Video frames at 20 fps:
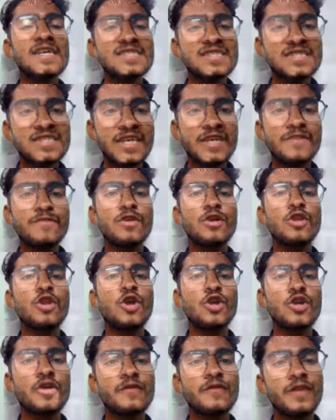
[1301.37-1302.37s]
save a
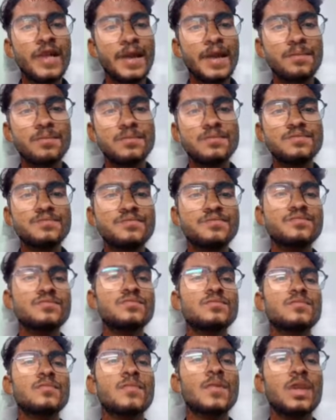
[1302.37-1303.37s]
lot of time
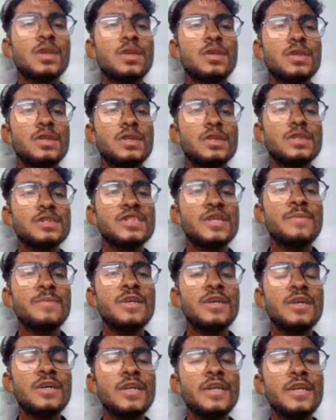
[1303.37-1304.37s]

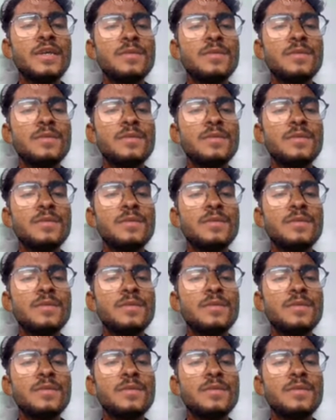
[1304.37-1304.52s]
similarly